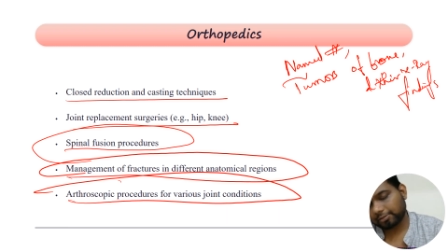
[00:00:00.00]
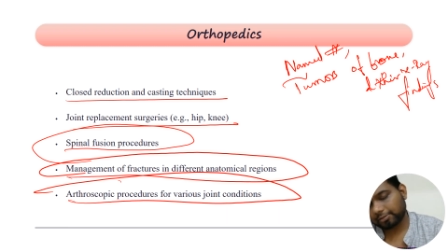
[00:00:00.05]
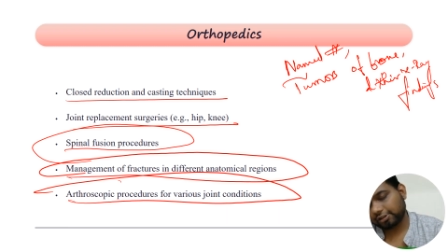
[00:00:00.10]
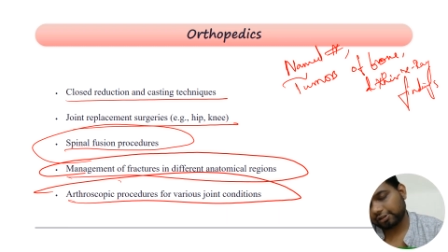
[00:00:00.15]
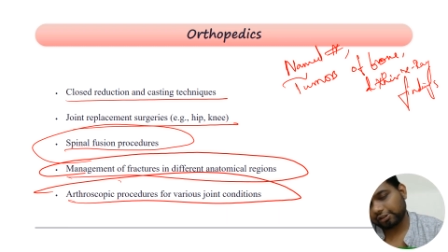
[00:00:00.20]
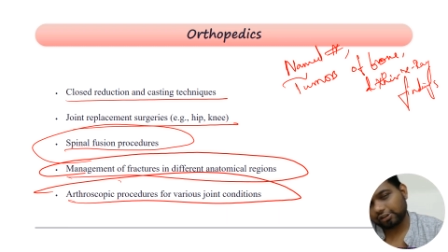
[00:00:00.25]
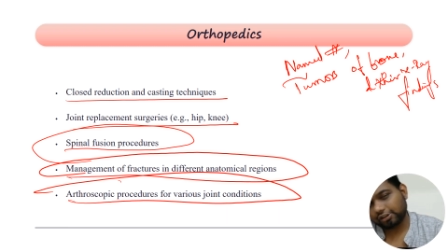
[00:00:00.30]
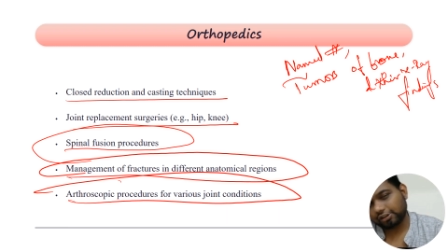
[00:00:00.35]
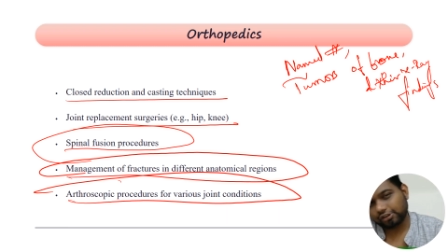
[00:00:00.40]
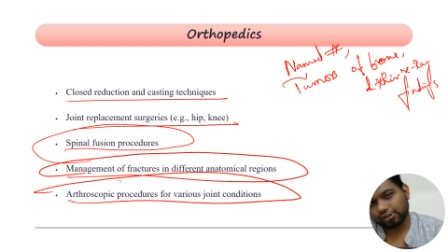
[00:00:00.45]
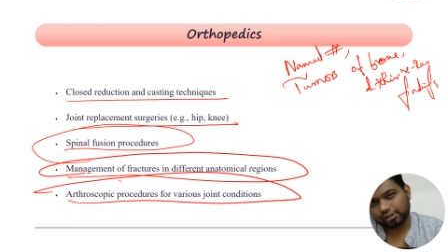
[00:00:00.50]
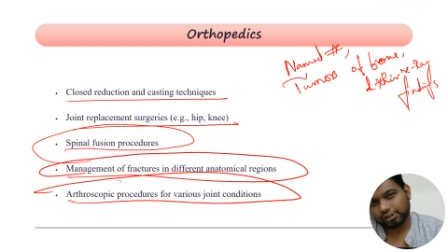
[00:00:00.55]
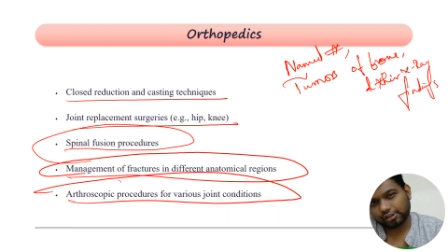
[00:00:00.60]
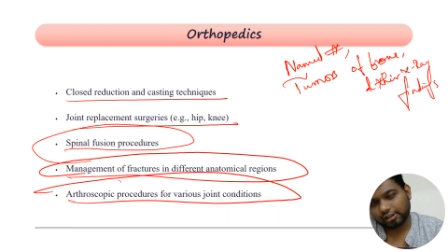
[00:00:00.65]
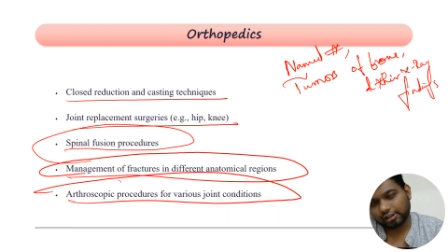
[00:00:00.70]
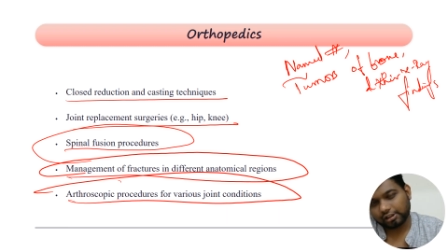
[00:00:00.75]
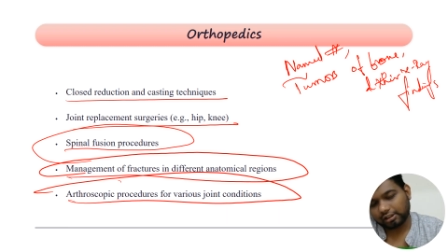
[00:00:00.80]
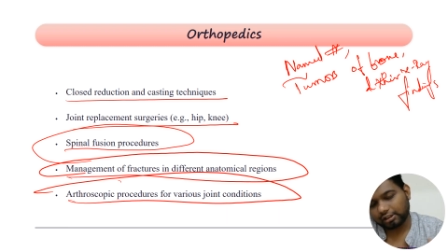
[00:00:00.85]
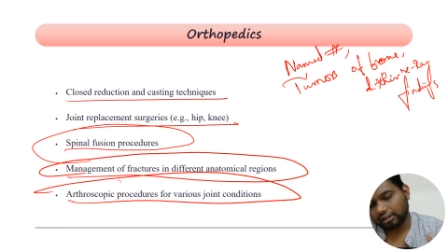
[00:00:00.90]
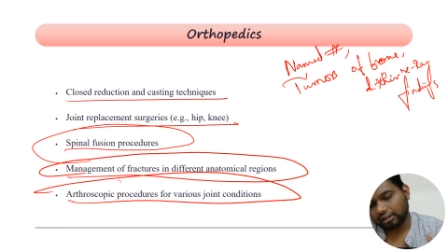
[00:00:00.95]
procedures
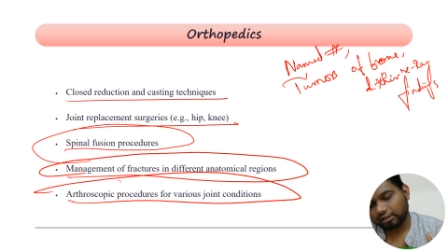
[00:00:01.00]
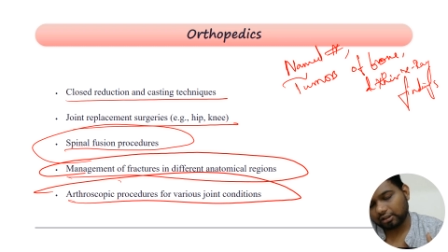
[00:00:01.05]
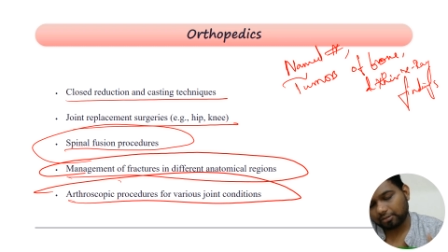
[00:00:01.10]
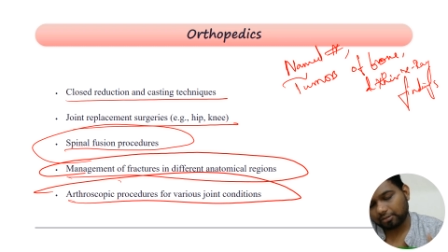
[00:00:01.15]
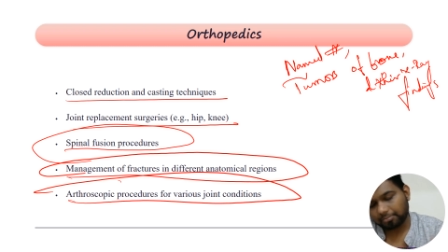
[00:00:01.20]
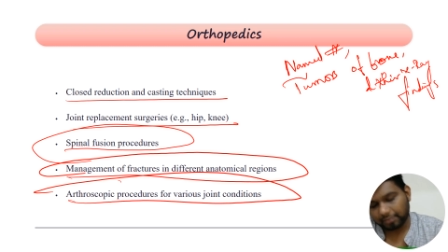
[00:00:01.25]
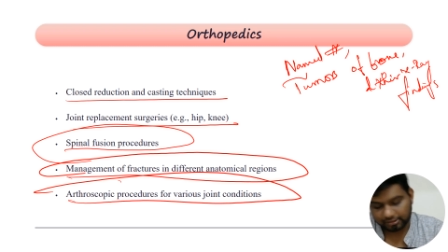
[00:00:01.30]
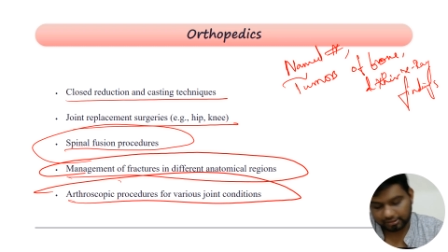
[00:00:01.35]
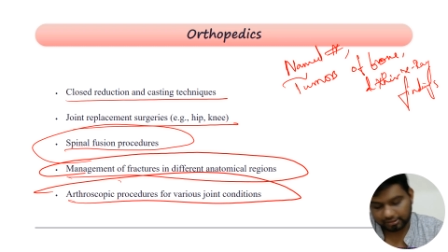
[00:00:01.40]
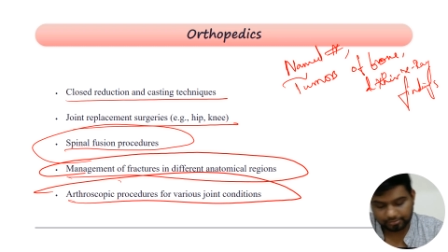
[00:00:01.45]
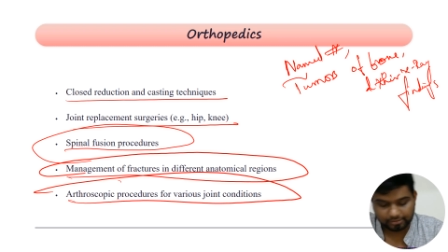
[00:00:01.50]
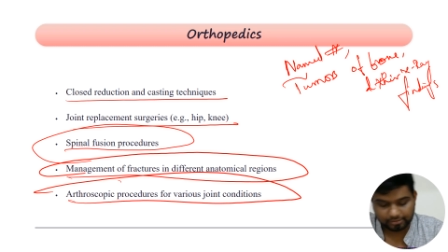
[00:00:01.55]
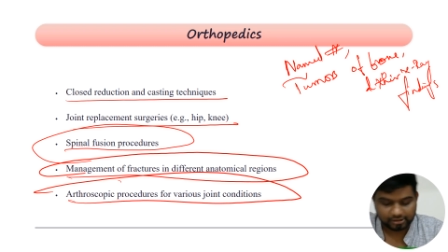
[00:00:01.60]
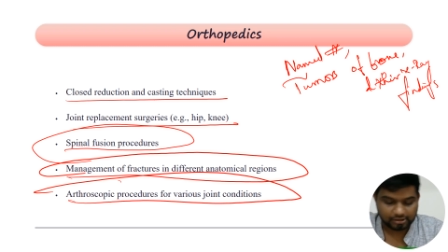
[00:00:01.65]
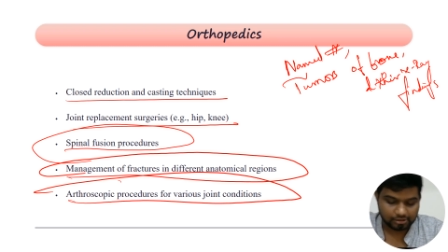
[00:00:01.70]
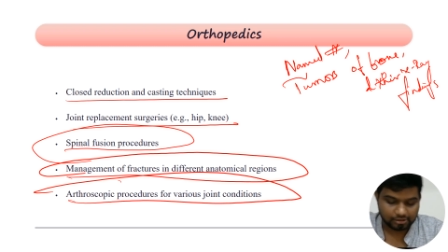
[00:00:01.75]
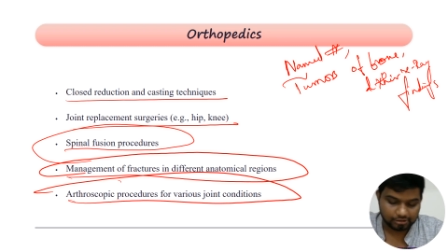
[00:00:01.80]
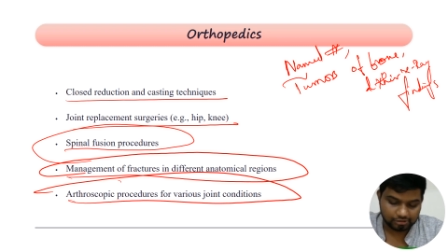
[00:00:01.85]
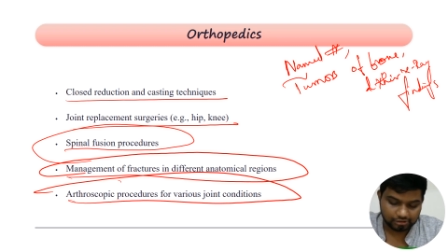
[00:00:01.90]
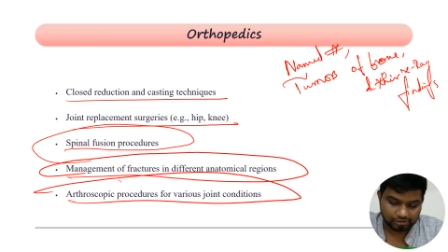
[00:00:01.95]
and then replacement
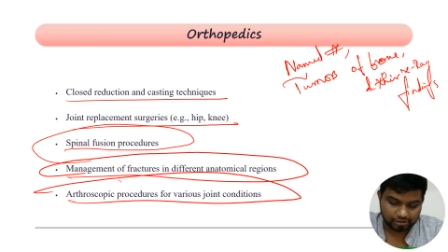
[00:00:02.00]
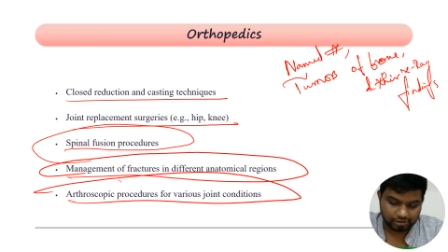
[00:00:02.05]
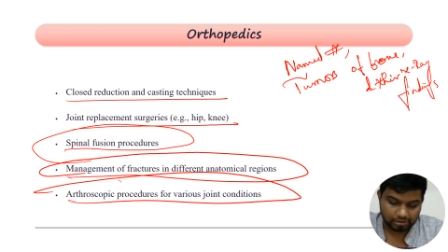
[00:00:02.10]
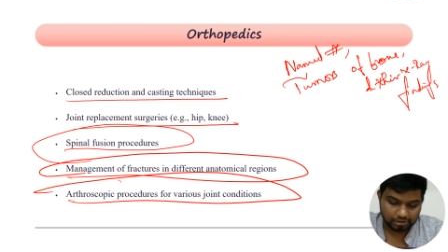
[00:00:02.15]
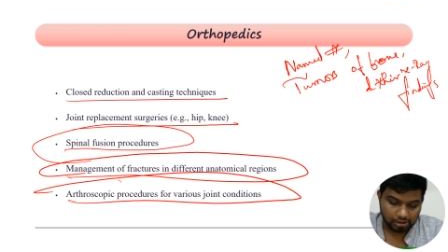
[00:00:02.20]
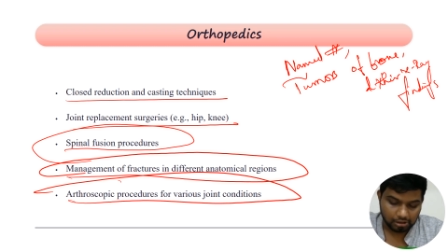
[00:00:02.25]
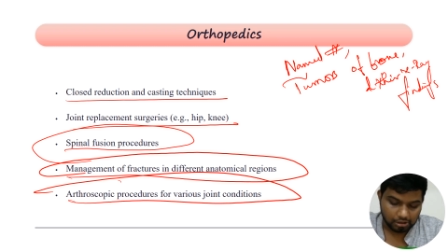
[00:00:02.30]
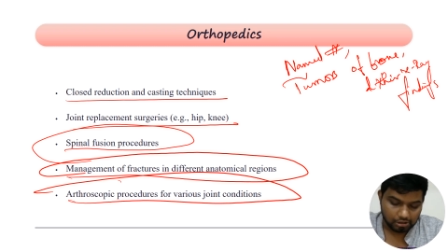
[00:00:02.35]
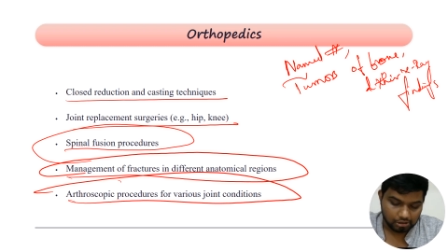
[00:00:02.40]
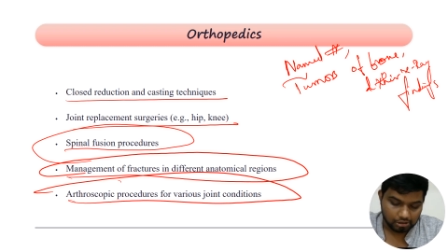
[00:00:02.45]
surgery